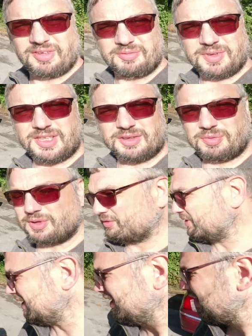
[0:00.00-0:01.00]
filming this
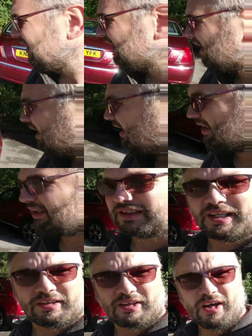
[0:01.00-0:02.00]
beauty.
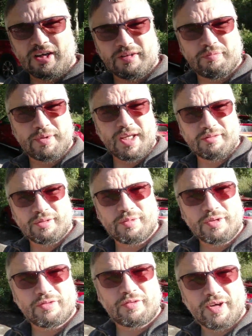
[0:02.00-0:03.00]
Then I've got a
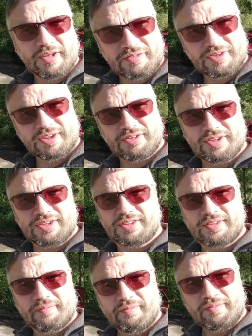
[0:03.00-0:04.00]
BMW 5
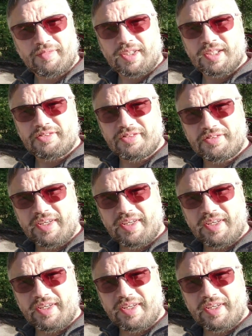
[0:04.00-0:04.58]
Series to